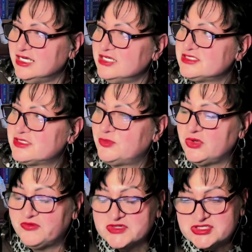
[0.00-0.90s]
So,
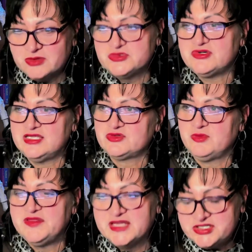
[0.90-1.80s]
but for some trans
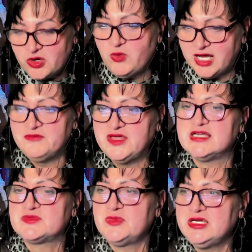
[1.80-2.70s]
women, they don't have that
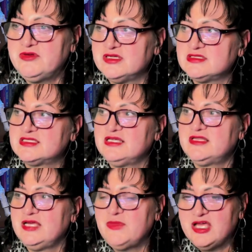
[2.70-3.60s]
experience.
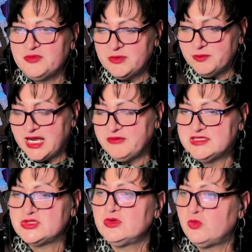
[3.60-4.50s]
They may have been married
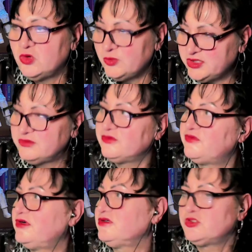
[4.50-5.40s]
to a woman
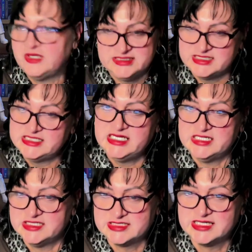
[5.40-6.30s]
for 20
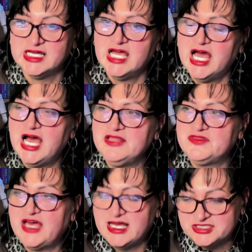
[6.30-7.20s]
years, and
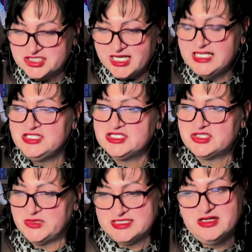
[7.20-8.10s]
that changes
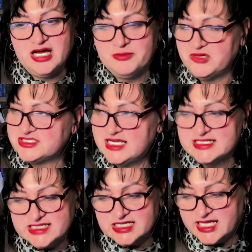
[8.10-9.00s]
you. But it's not. I'm not saying
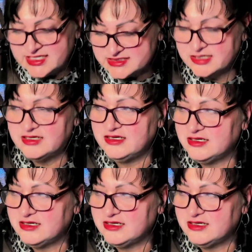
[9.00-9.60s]
it's a lesser